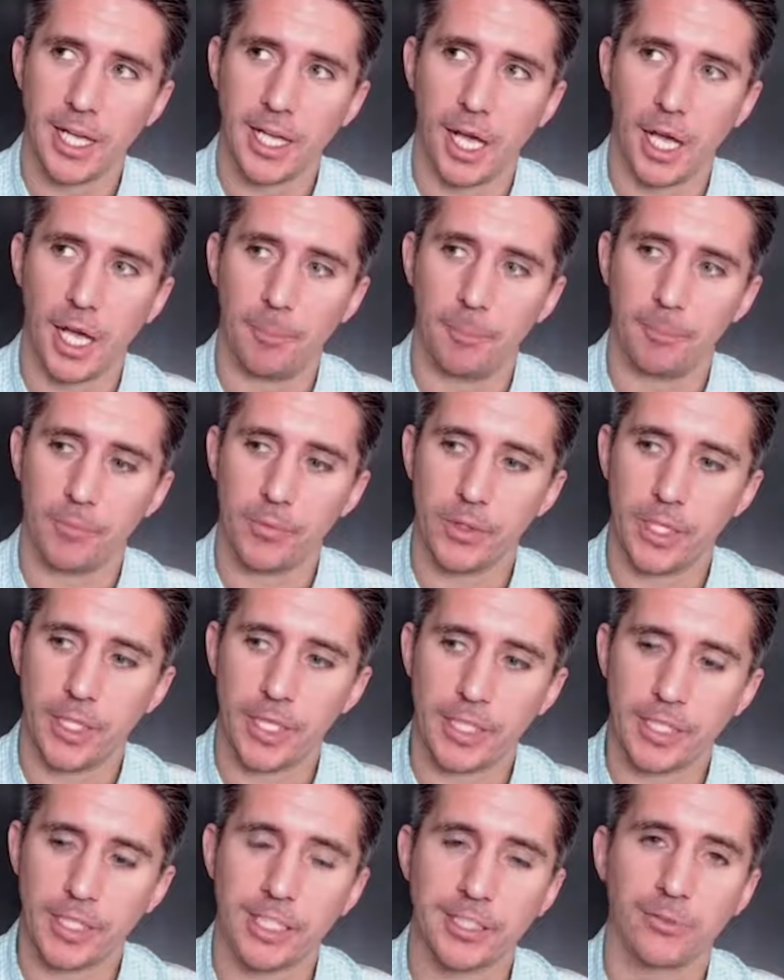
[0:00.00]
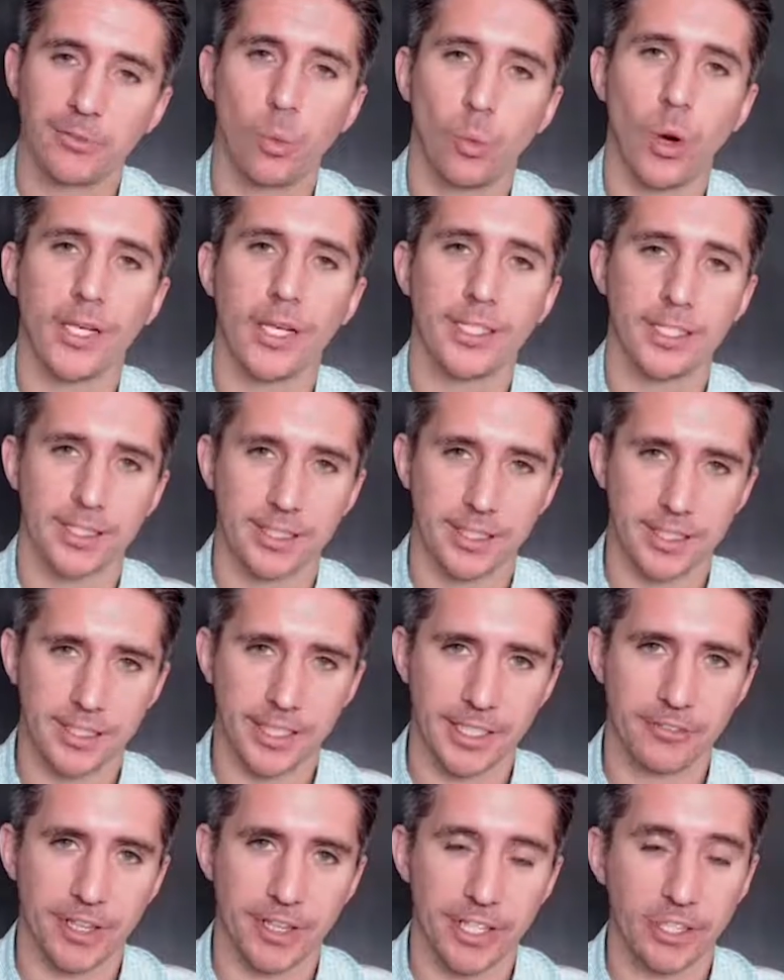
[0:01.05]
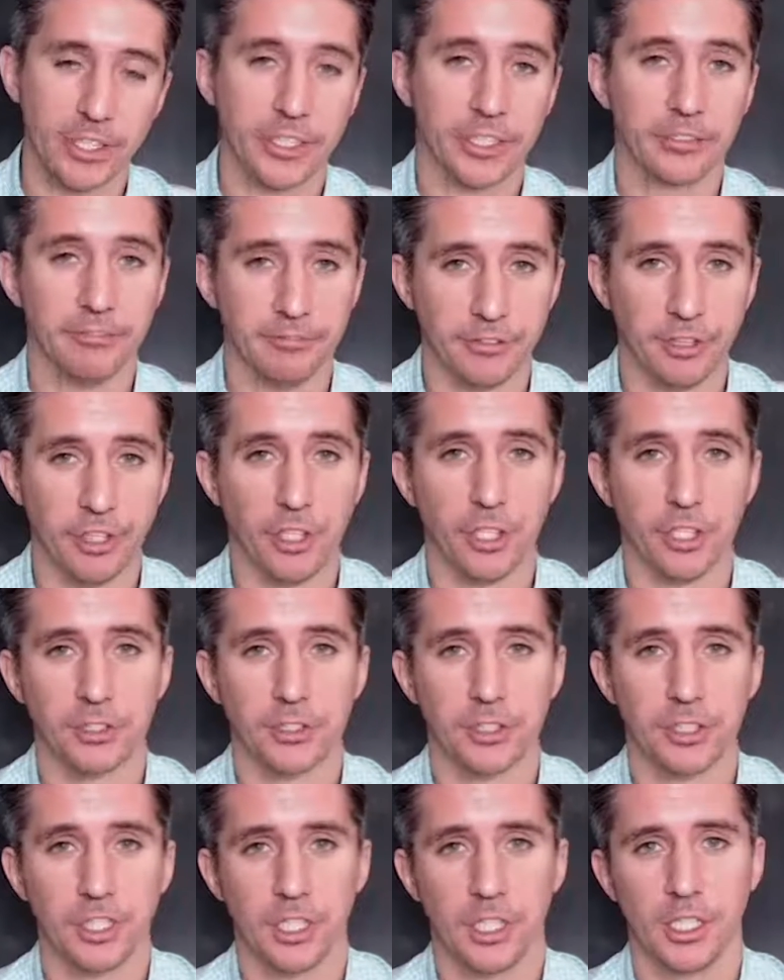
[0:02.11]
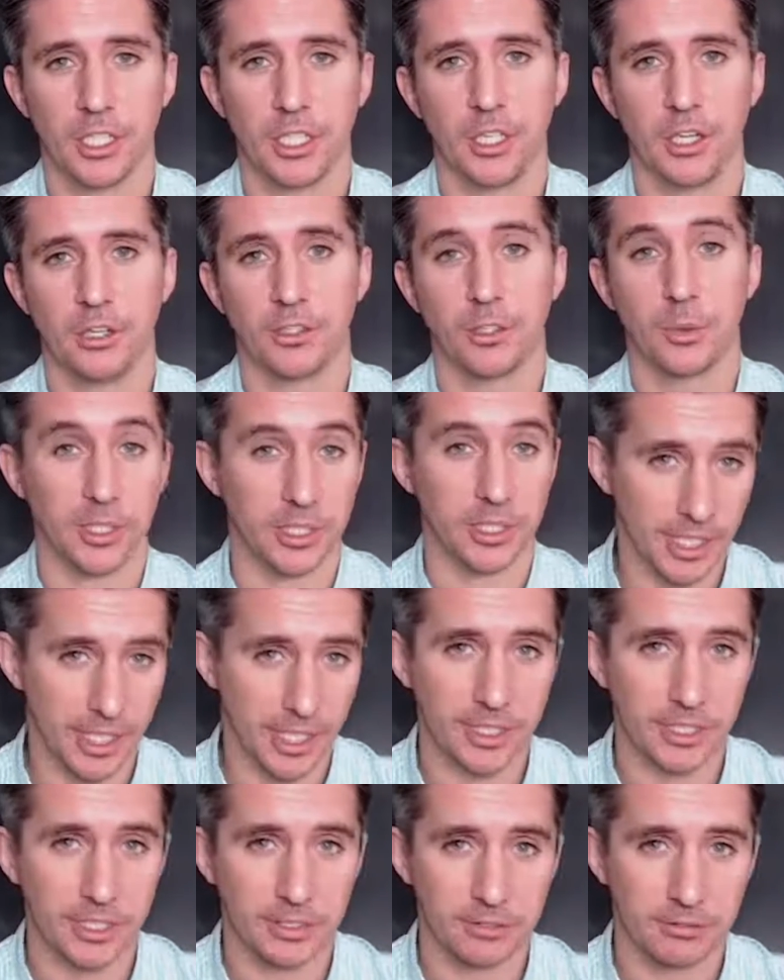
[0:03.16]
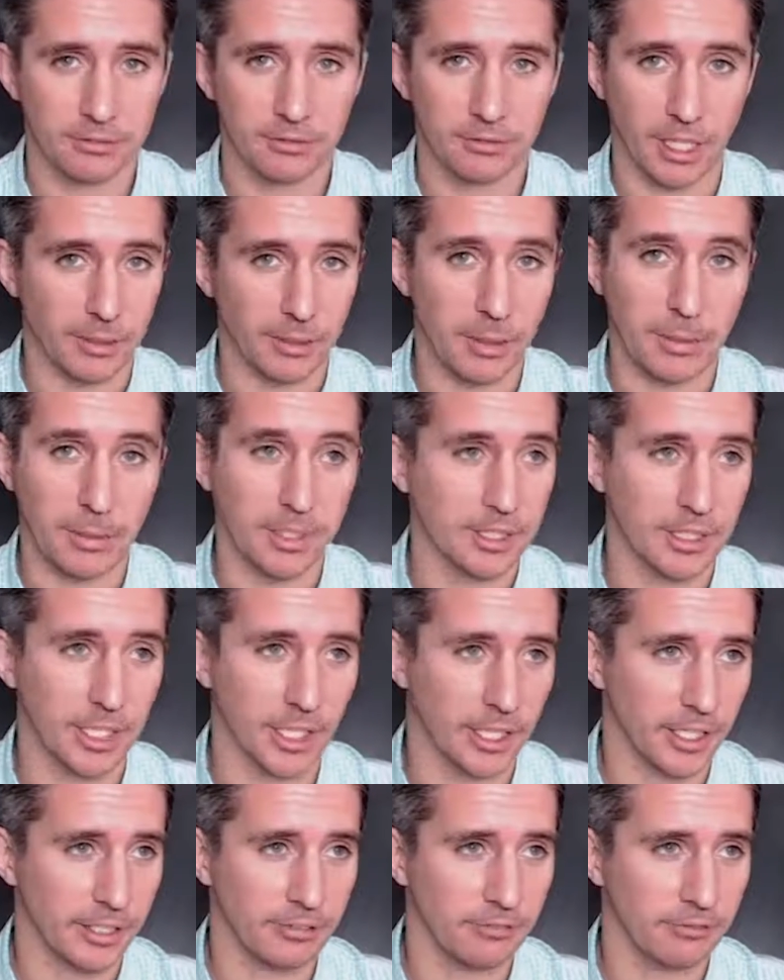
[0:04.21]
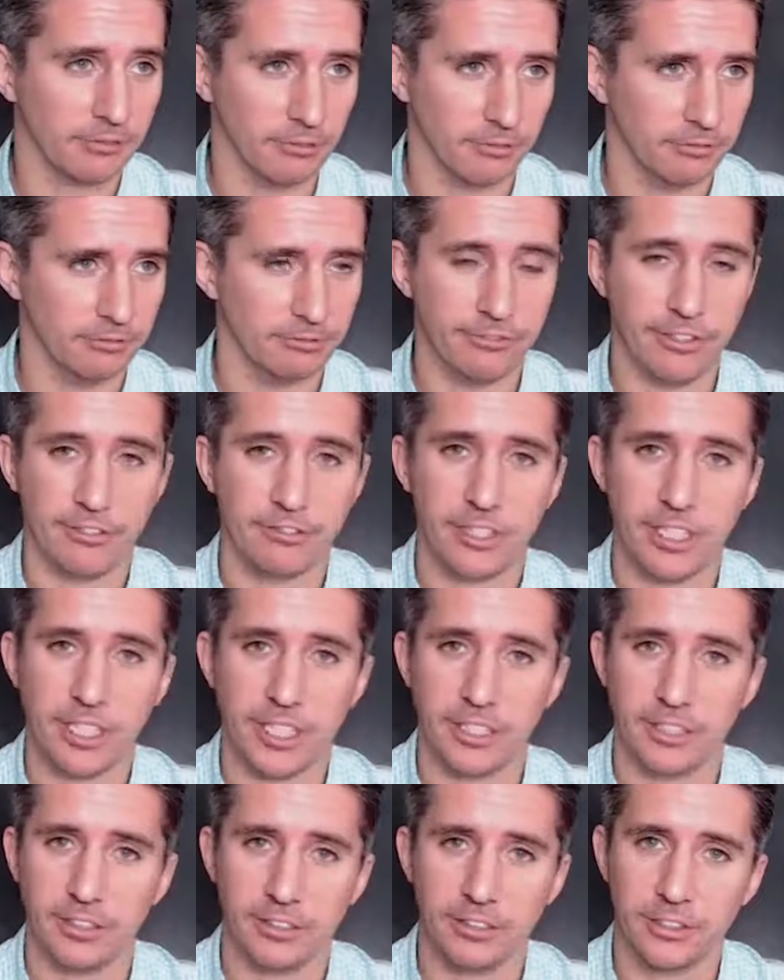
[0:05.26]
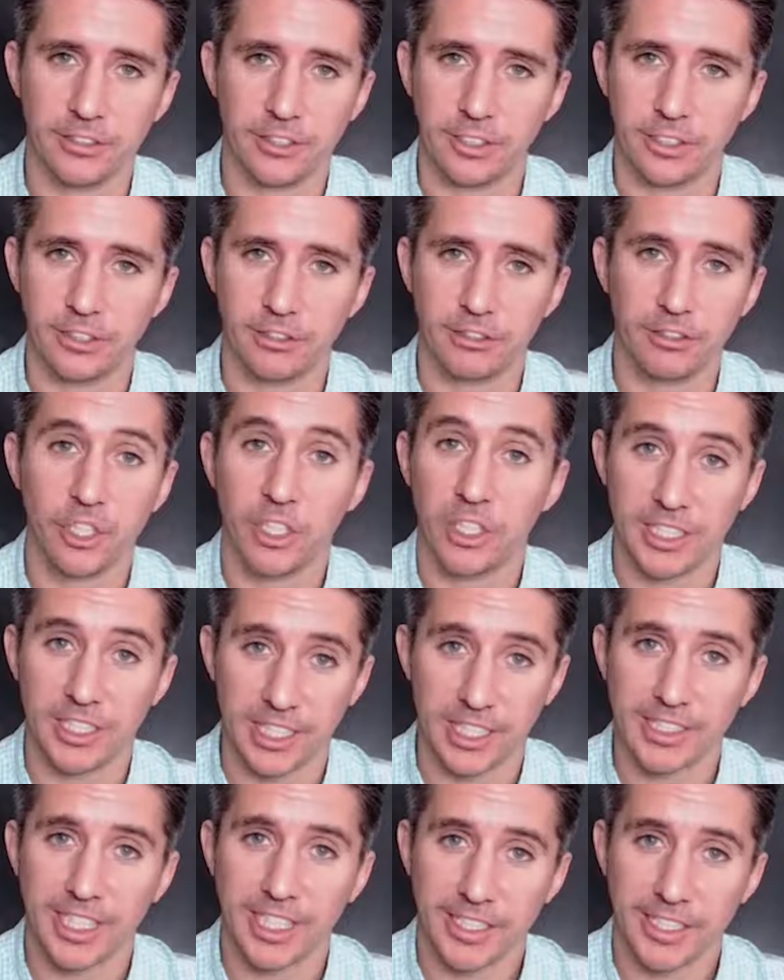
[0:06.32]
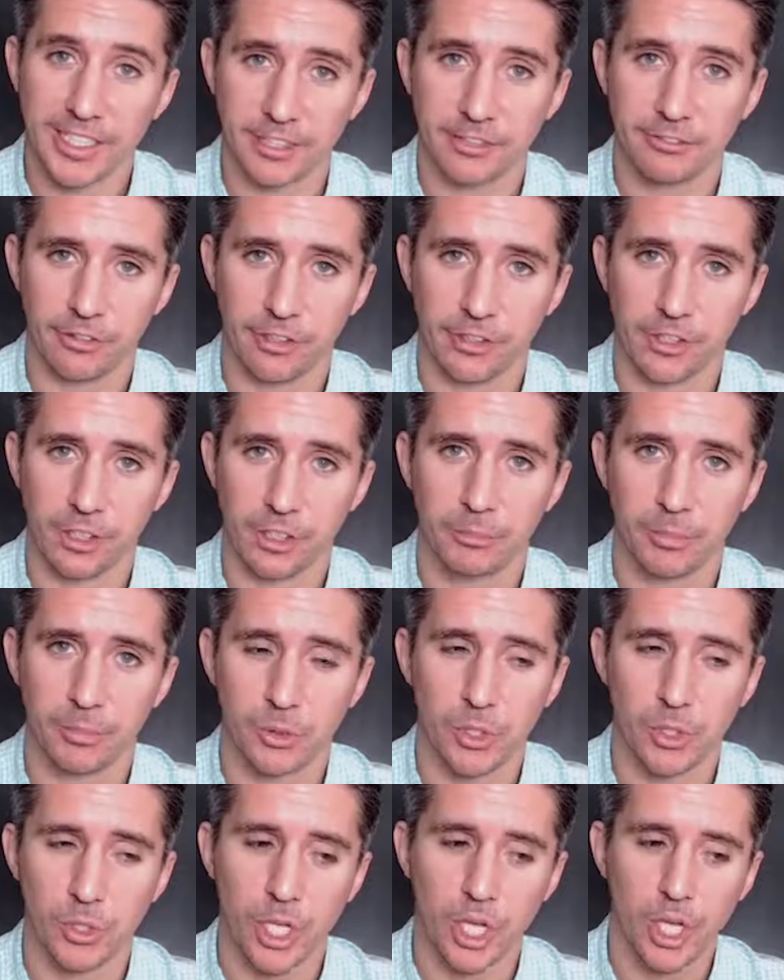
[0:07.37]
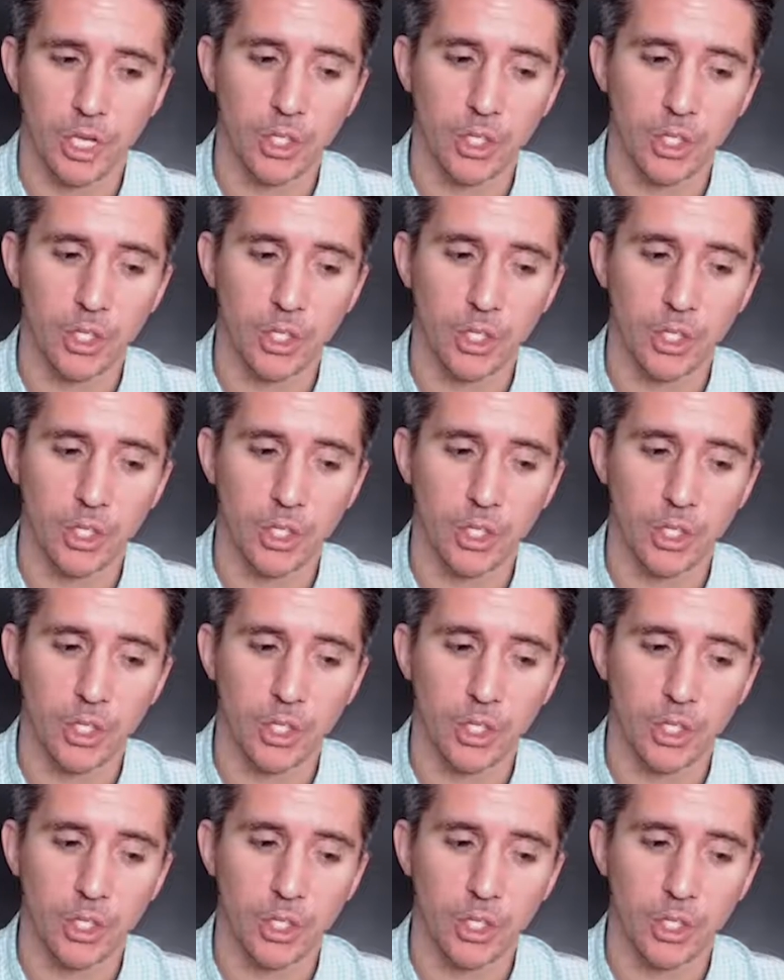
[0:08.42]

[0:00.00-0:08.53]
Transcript: um, instead of waiting to see if they actually convert to a sale, like maybe it's like 15 to 30 days later, for example,